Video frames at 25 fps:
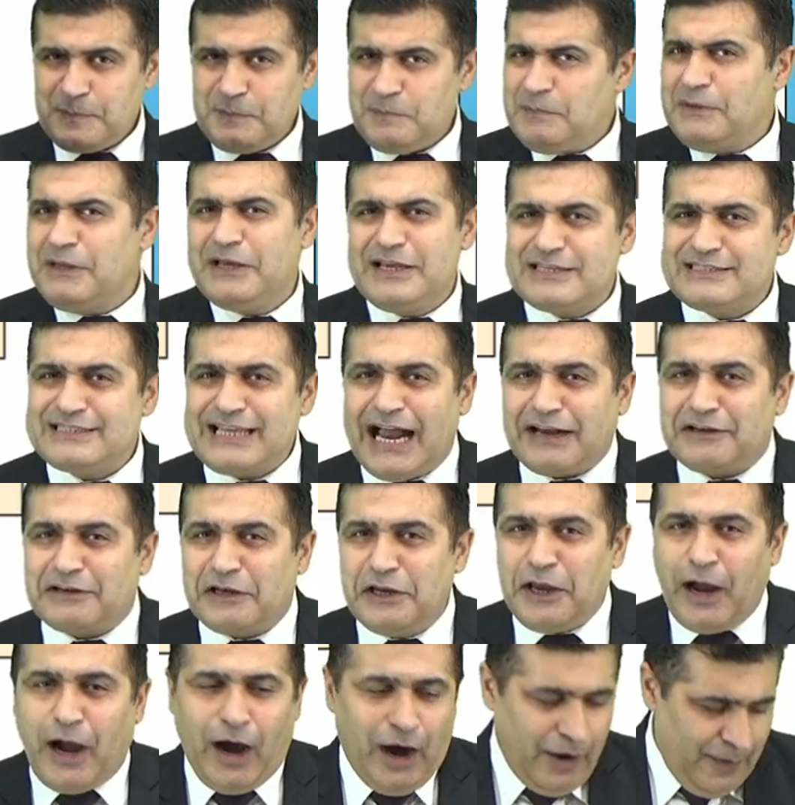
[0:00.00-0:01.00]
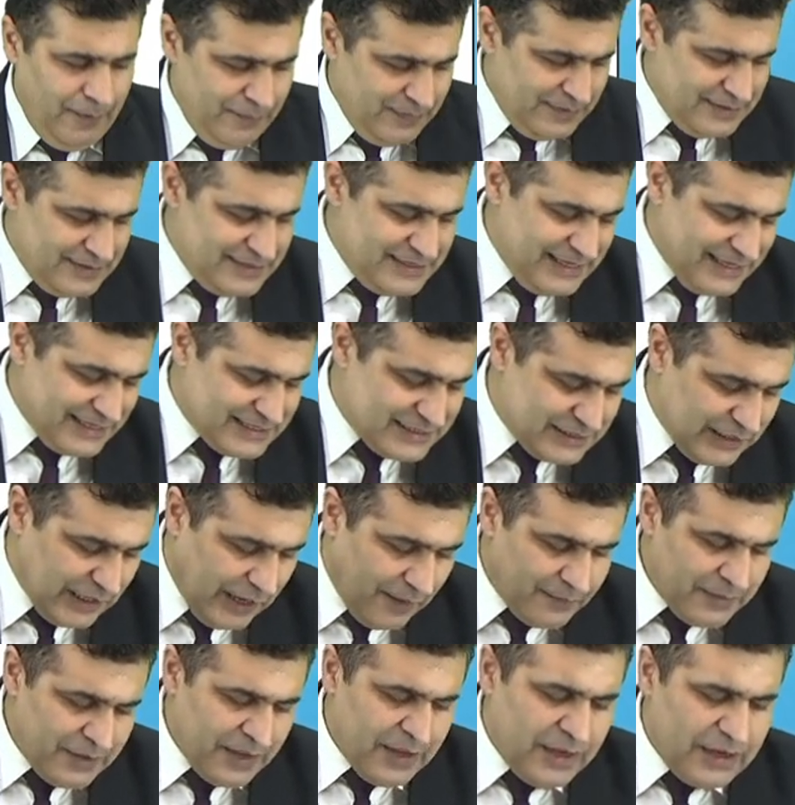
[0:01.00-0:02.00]
Is that clear? Yes,
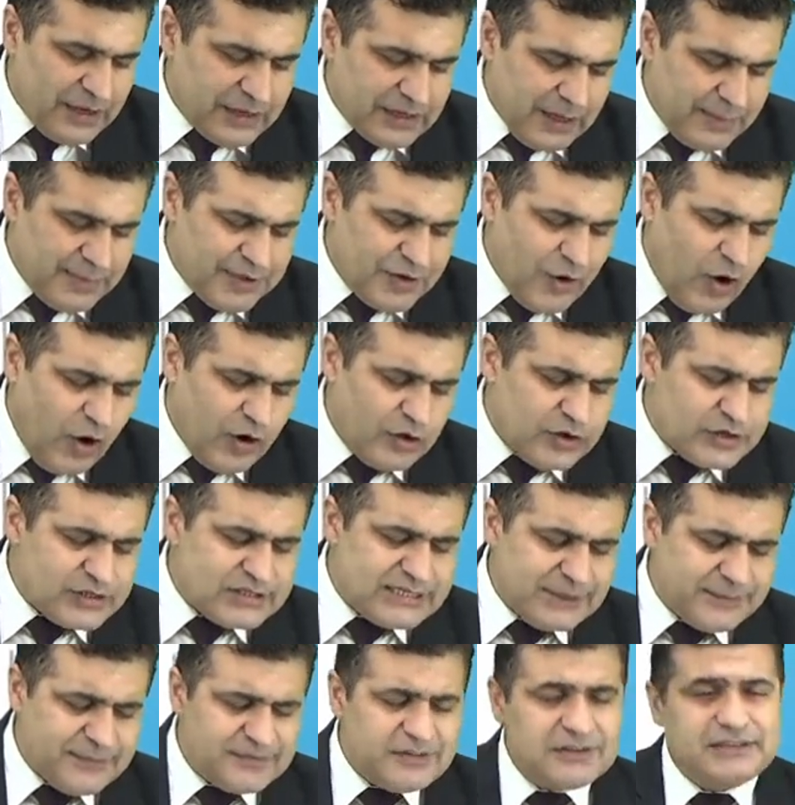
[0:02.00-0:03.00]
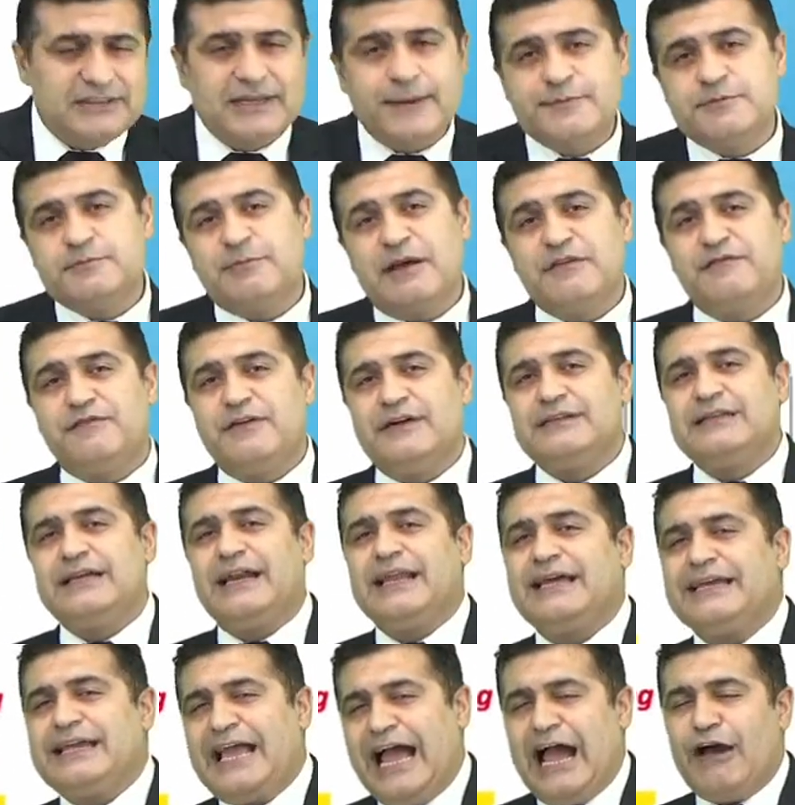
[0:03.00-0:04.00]
sir. Coming on to some of the tips, my friend, that
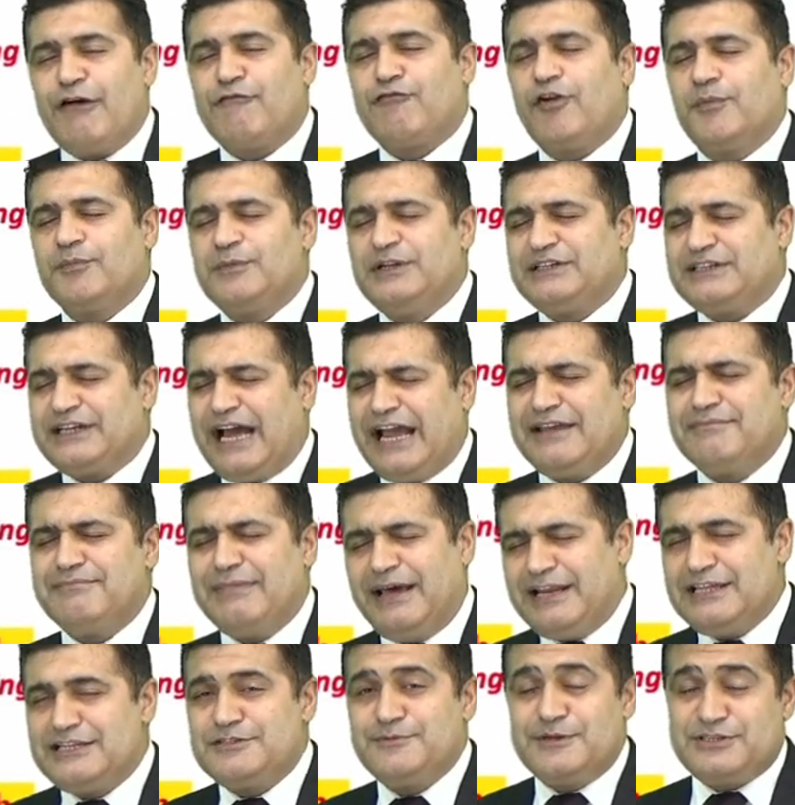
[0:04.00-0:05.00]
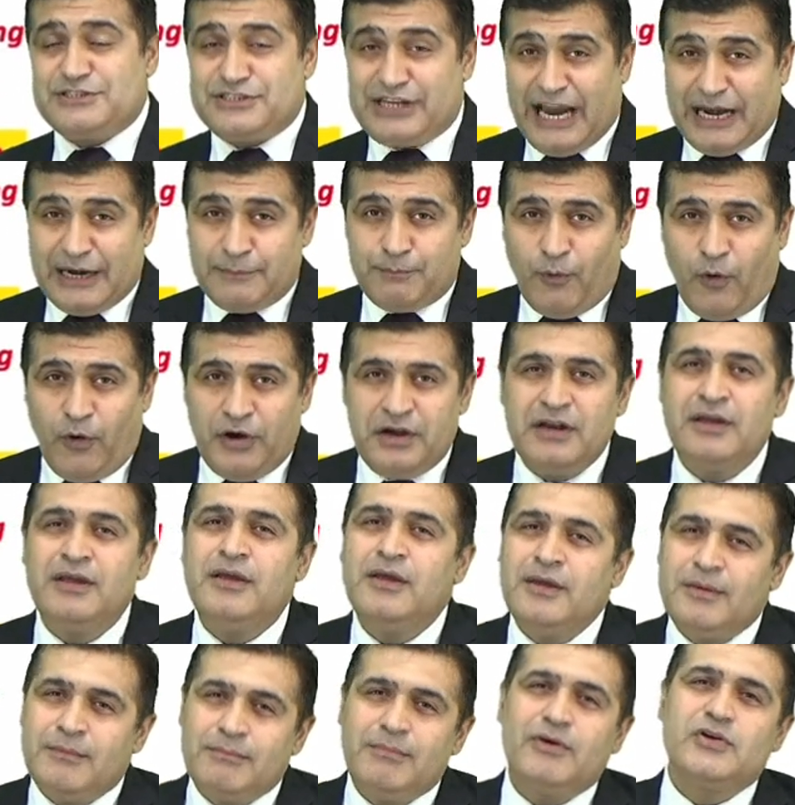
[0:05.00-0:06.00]
I have from the time management standpoint,
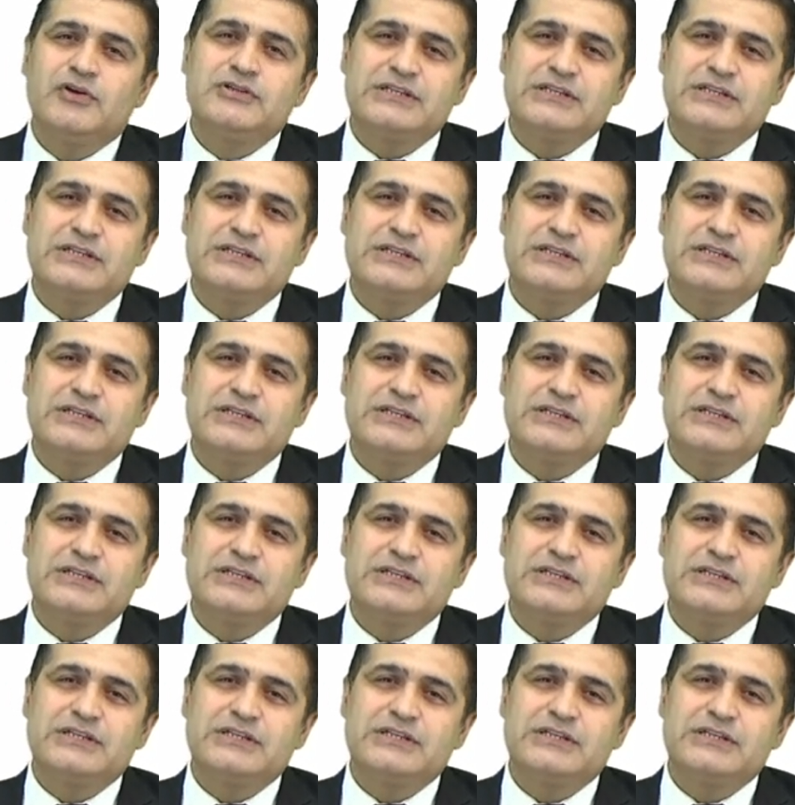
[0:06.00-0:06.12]
because